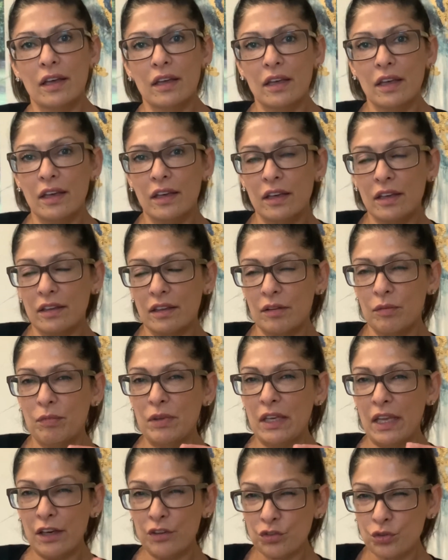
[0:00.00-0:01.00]

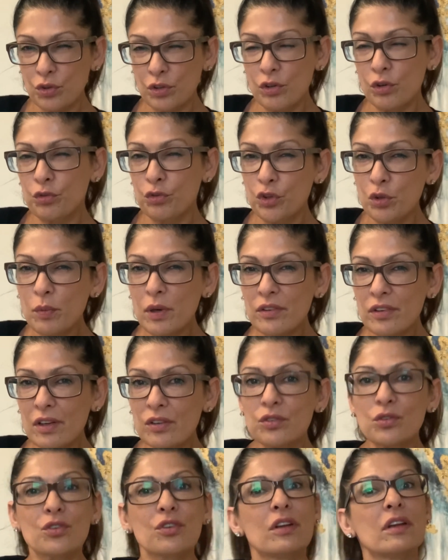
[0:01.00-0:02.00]
extra or too much
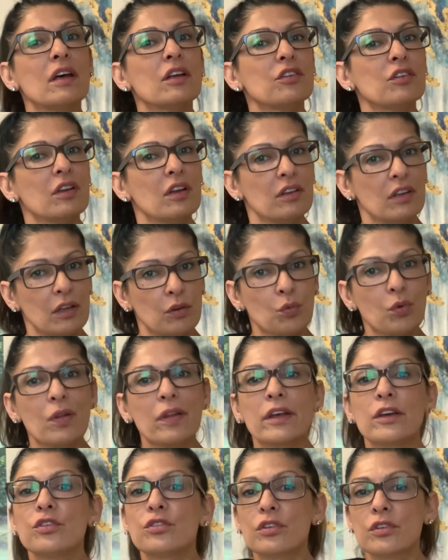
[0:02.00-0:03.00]
estrogen in
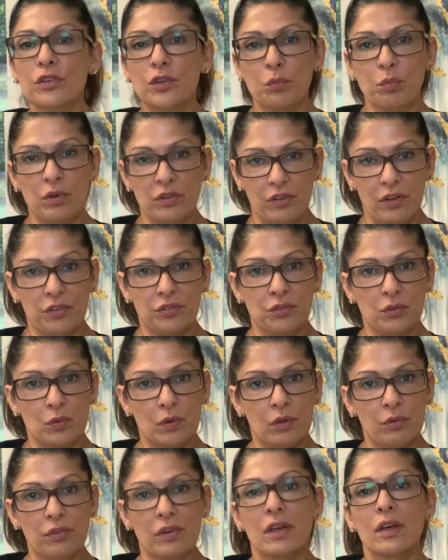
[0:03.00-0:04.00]
relation to
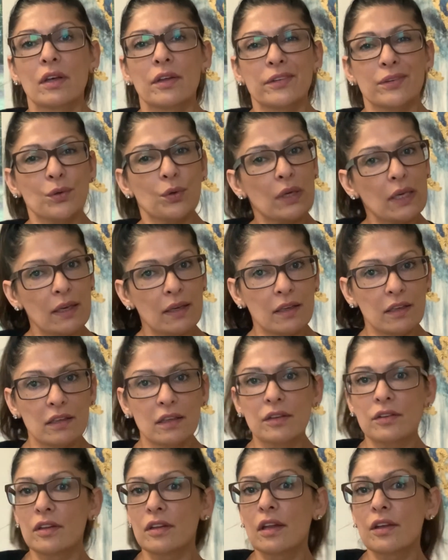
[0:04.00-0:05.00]
progesterone. So again, it
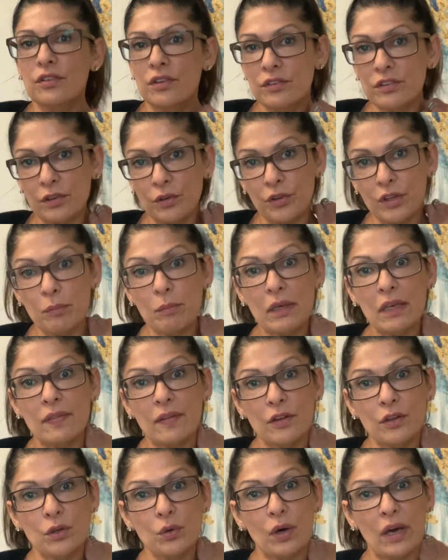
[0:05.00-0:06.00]
doesn't necessarily mean
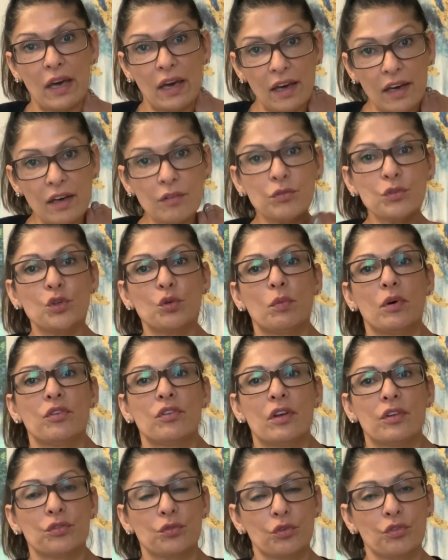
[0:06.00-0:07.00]
that you have too much
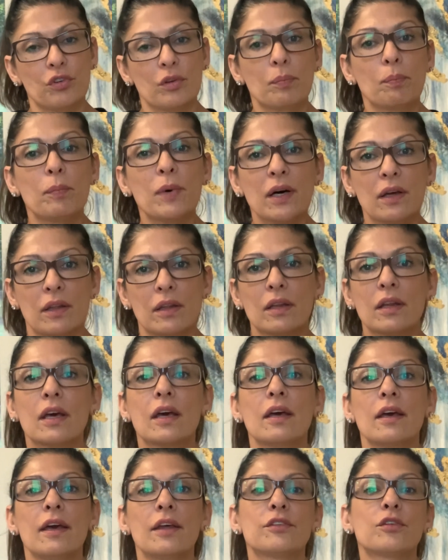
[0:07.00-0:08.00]
estrogen, but
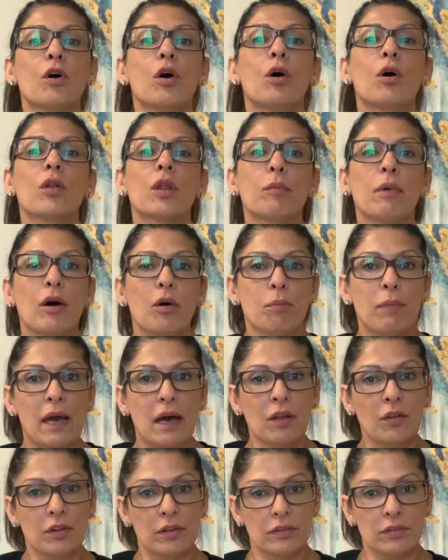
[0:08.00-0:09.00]
it's all about
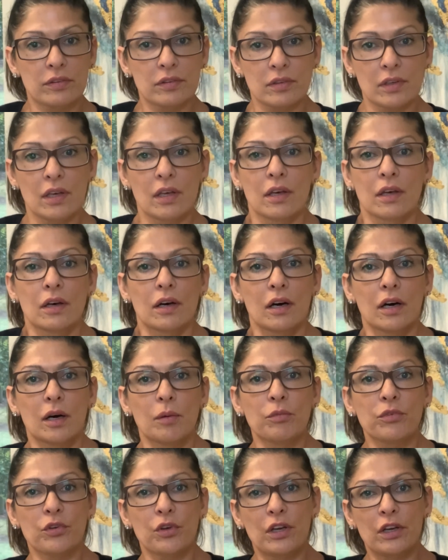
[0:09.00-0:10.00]
balance.
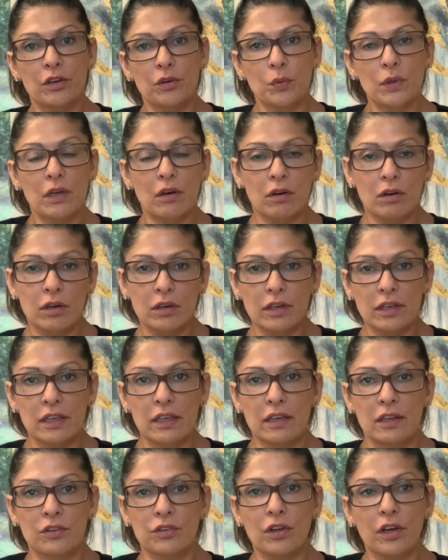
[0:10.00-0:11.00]
So here we are
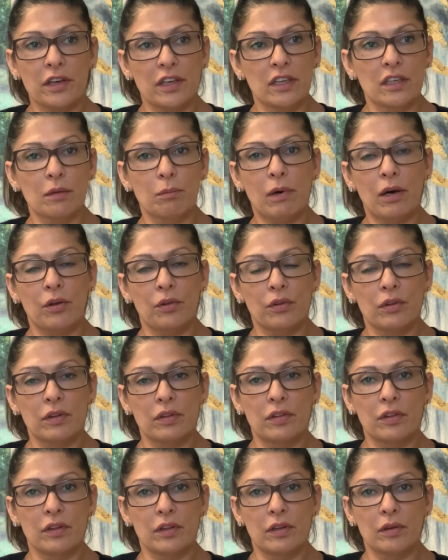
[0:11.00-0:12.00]
again talking about
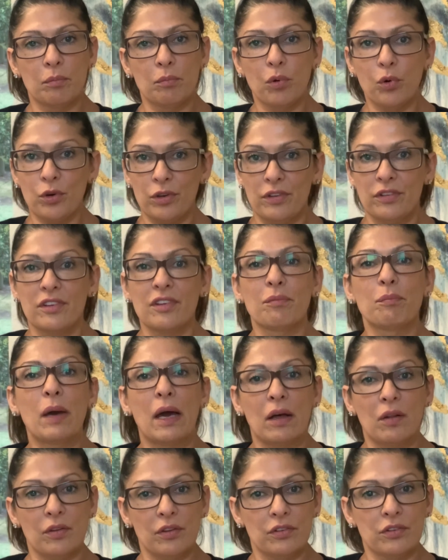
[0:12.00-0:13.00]
the importance of
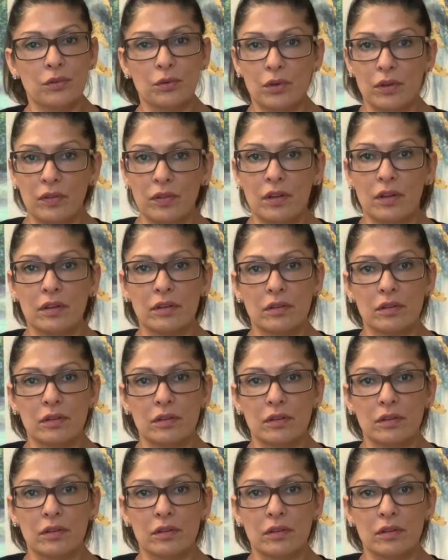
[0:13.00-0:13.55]
balance during the